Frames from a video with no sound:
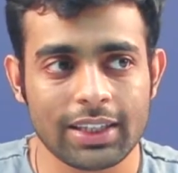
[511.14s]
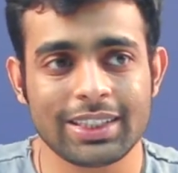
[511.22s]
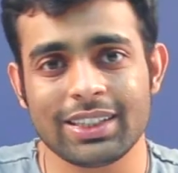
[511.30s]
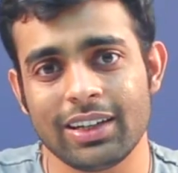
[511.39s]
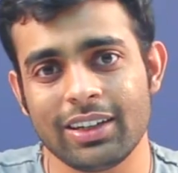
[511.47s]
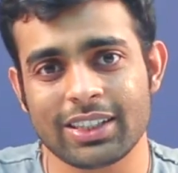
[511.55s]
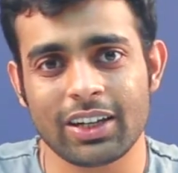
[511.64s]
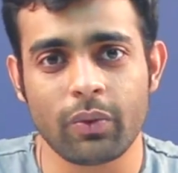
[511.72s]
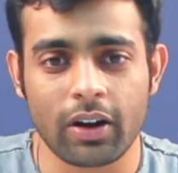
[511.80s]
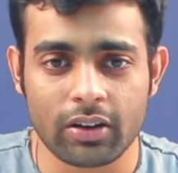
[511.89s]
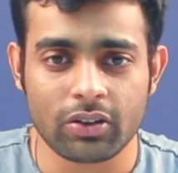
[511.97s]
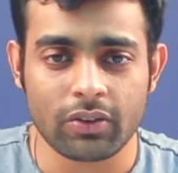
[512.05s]
This is the
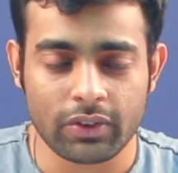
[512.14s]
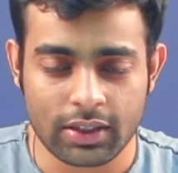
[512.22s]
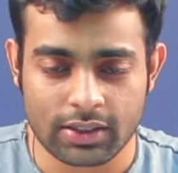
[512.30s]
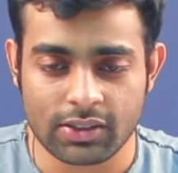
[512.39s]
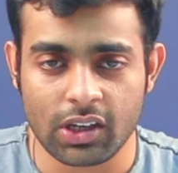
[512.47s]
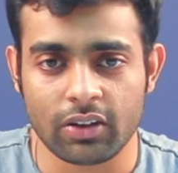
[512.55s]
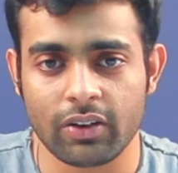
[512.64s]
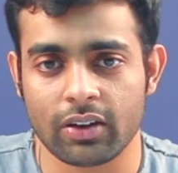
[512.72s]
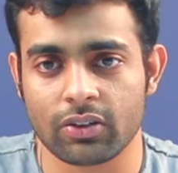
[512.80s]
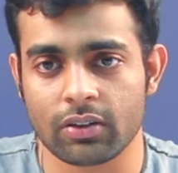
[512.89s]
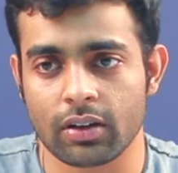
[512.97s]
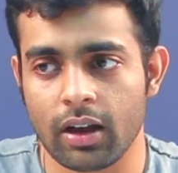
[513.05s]
disadvantage of this
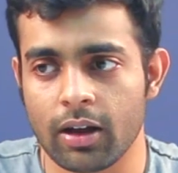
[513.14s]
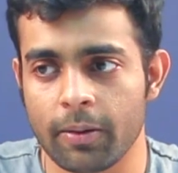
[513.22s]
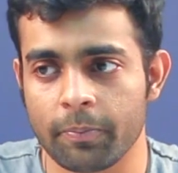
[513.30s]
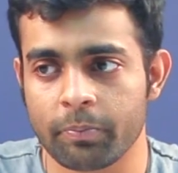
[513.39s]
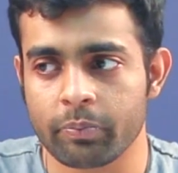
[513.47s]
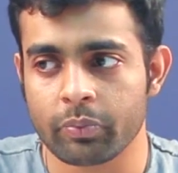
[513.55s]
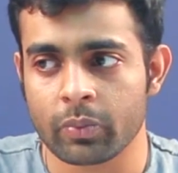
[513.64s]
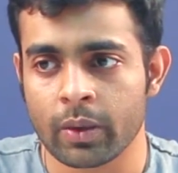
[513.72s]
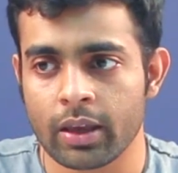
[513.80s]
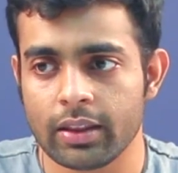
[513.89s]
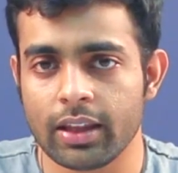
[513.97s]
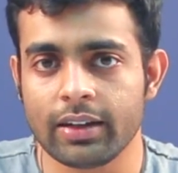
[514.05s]
generation.
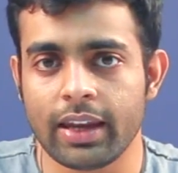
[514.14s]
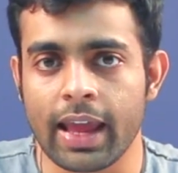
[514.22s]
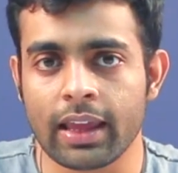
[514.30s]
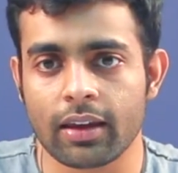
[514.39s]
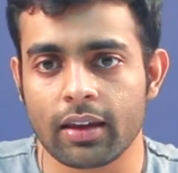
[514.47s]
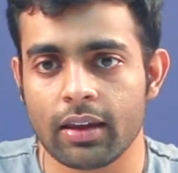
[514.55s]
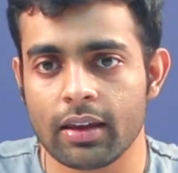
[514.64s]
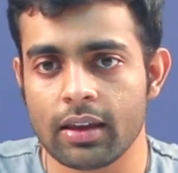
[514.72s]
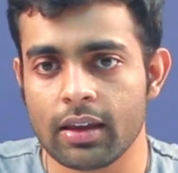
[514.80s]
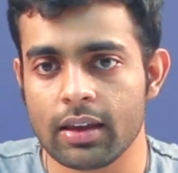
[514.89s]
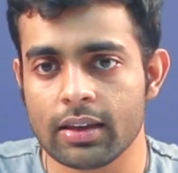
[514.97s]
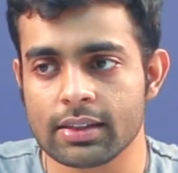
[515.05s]
The tech
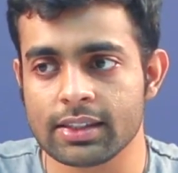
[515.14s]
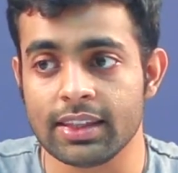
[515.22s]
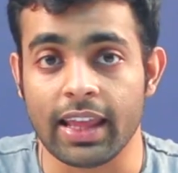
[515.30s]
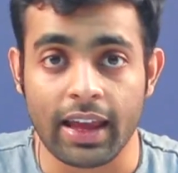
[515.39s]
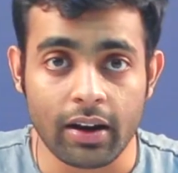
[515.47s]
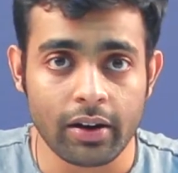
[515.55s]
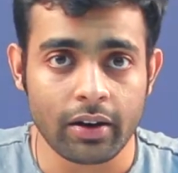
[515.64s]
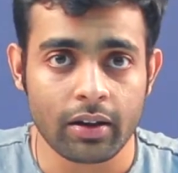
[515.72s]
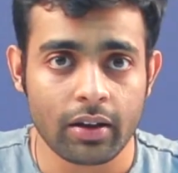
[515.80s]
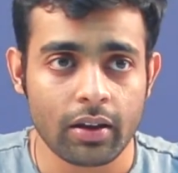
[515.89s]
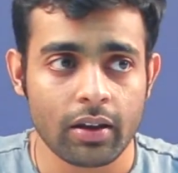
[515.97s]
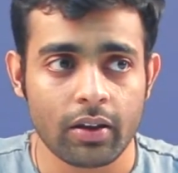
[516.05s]
is there,
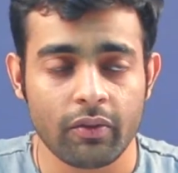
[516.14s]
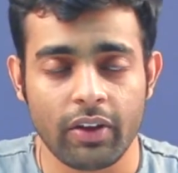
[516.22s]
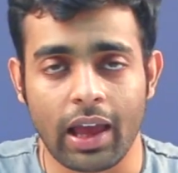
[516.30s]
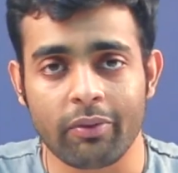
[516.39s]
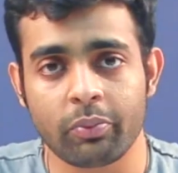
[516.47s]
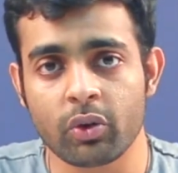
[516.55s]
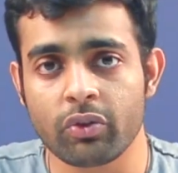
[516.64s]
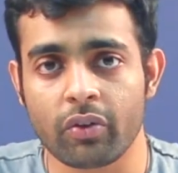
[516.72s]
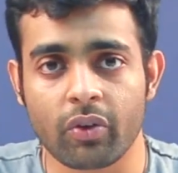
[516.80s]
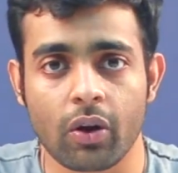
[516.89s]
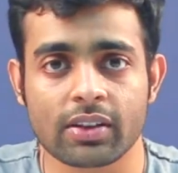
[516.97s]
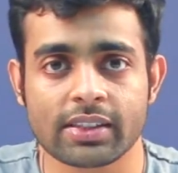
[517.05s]
we have proof
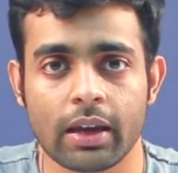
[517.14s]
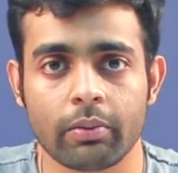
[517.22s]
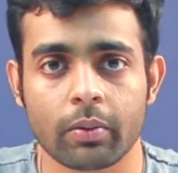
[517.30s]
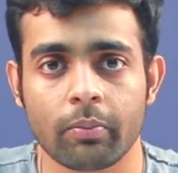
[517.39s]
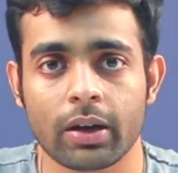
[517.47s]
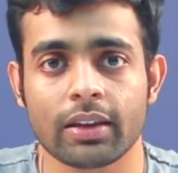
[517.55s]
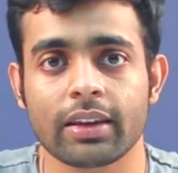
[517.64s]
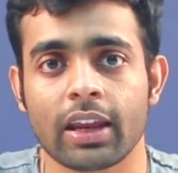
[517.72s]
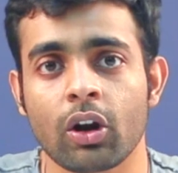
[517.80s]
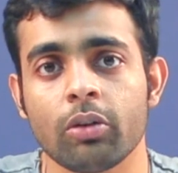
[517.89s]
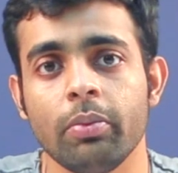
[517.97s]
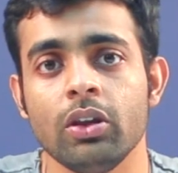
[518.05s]
of concept, but it
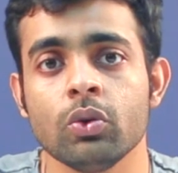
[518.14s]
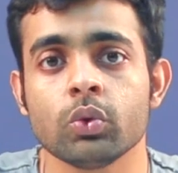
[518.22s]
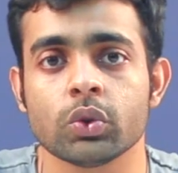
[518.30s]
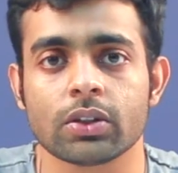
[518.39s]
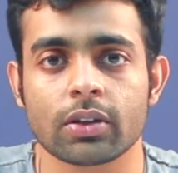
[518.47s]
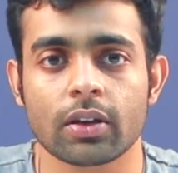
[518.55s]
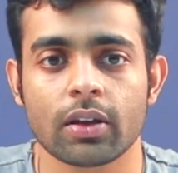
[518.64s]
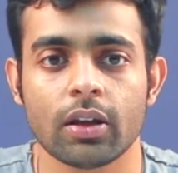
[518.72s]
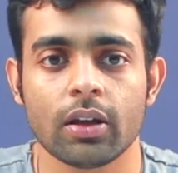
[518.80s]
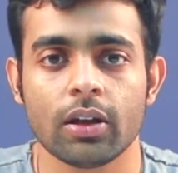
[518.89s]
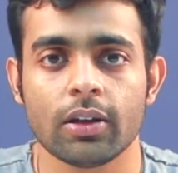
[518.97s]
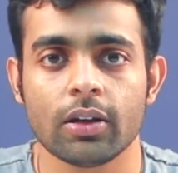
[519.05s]
cannot be used.
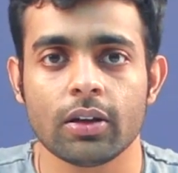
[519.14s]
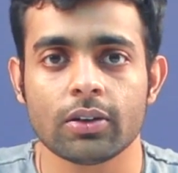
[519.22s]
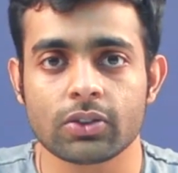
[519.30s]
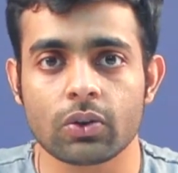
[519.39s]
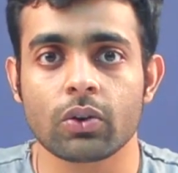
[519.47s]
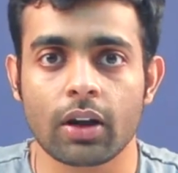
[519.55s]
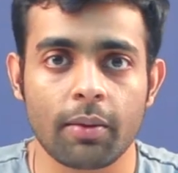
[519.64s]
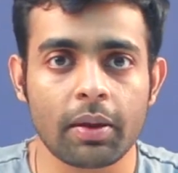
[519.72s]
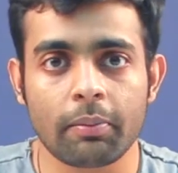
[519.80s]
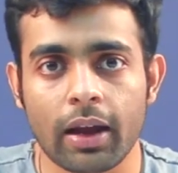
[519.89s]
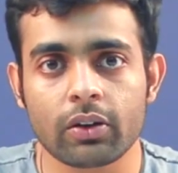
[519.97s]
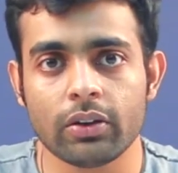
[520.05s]
So
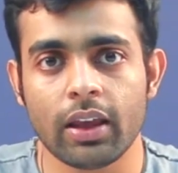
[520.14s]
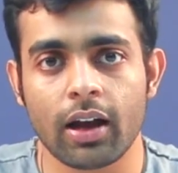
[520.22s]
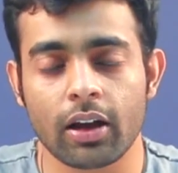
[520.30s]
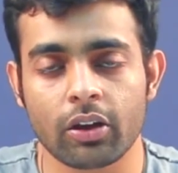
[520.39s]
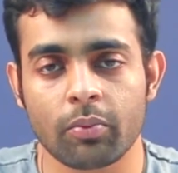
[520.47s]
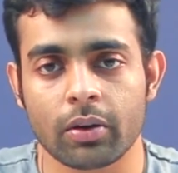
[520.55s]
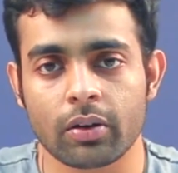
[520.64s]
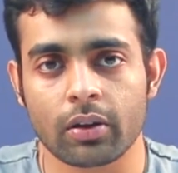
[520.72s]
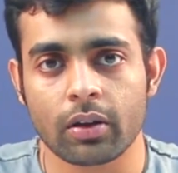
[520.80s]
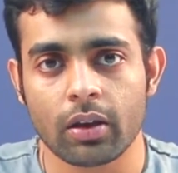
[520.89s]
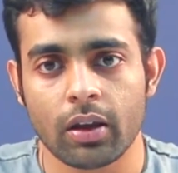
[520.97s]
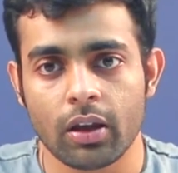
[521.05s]
coming back to the argument,
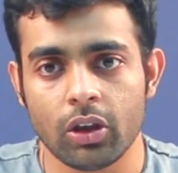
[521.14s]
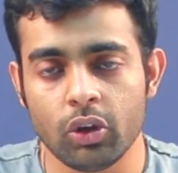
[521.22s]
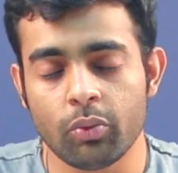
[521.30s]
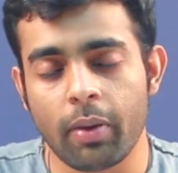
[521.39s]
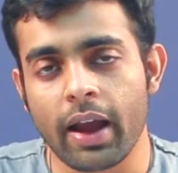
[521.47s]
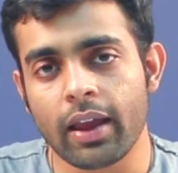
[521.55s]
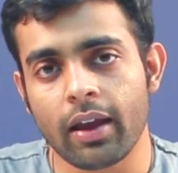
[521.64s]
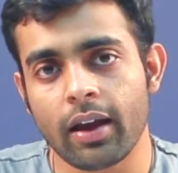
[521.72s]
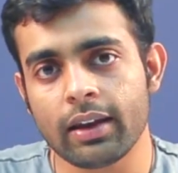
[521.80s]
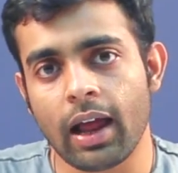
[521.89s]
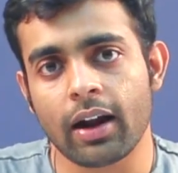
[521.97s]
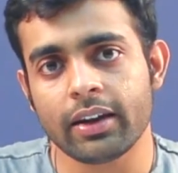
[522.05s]
you buy
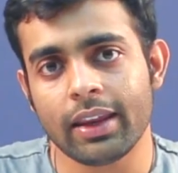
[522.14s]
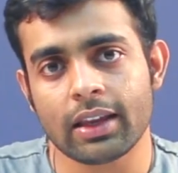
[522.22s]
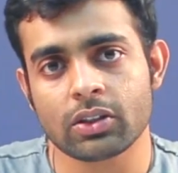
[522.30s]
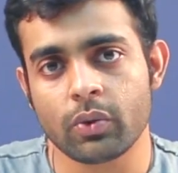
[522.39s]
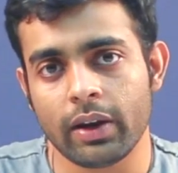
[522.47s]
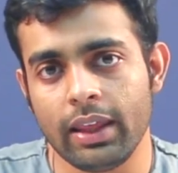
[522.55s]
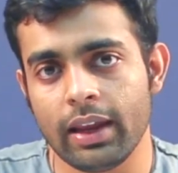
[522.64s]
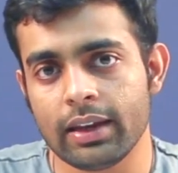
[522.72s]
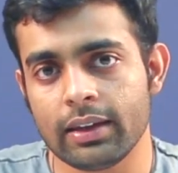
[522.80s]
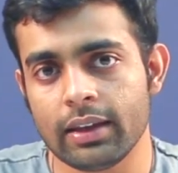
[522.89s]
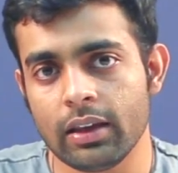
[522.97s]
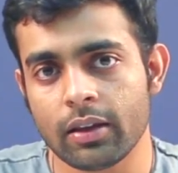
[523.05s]
an RTX
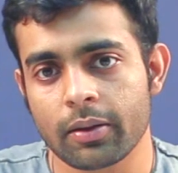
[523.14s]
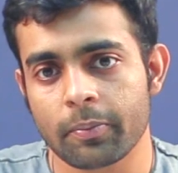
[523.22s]
2080